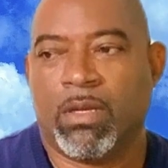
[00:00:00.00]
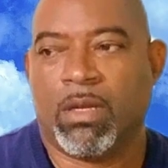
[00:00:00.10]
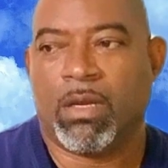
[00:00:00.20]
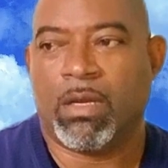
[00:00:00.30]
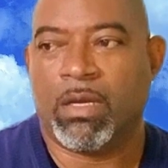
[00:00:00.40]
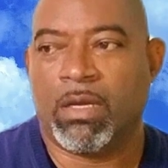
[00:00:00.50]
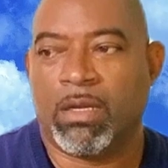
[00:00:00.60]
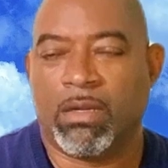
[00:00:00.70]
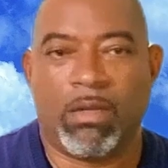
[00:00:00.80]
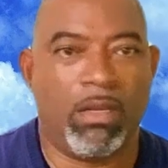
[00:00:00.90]

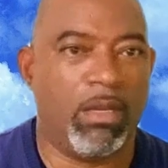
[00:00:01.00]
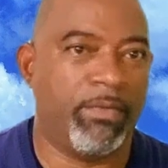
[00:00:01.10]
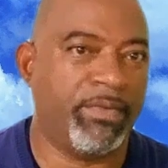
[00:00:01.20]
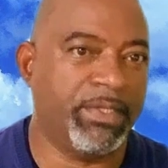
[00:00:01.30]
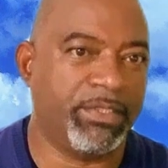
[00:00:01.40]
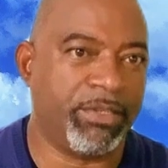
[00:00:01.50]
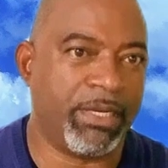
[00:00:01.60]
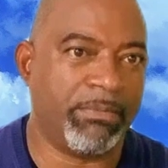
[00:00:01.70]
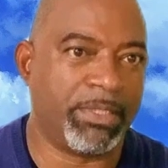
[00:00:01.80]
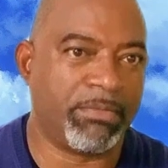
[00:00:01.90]
love nursery
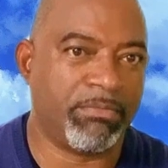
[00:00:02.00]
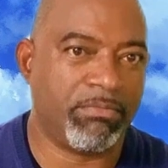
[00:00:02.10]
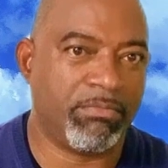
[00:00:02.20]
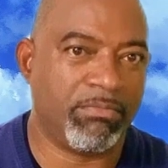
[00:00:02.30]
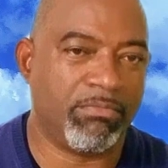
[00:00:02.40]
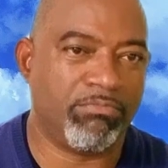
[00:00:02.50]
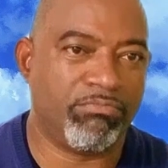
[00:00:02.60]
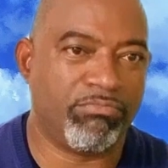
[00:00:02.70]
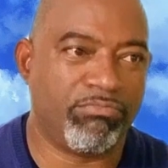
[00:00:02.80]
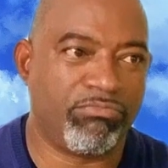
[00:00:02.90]
rhymes.
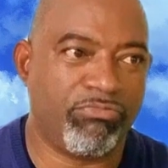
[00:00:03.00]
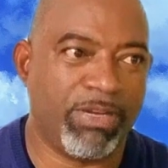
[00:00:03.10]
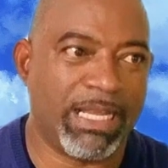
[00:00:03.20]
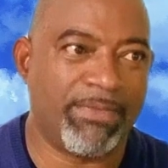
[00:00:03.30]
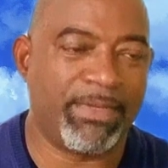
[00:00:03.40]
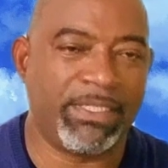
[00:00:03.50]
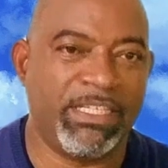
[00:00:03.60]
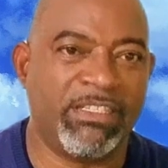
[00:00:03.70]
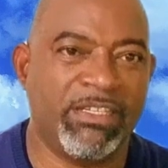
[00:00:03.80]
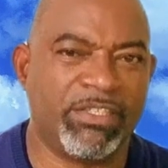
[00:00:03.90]
When I have to
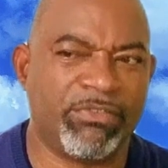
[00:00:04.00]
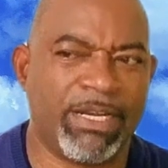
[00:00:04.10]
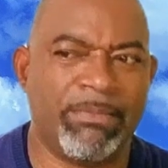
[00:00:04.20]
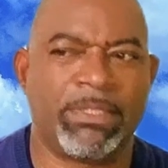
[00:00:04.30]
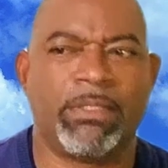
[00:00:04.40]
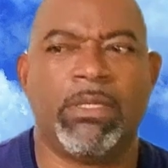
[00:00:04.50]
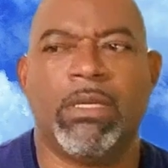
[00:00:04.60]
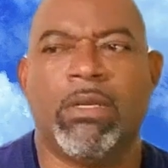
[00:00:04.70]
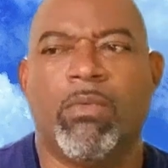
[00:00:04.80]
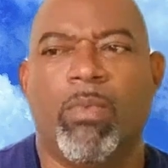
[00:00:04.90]
teach nursery rhymes,
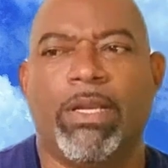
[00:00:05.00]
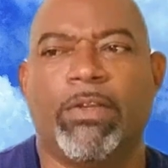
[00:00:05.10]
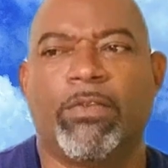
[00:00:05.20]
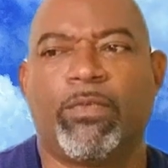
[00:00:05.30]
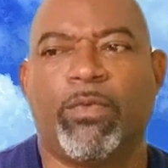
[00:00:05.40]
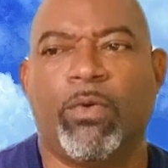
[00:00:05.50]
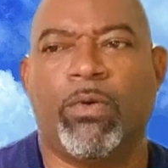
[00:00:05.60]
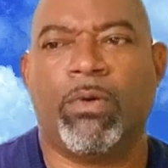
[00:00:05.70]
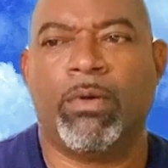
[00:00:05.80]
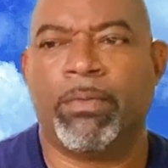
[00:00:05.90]
whether it's
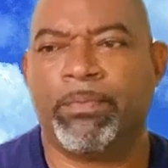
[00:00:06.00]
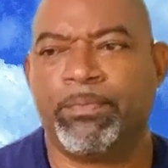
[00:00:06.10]
for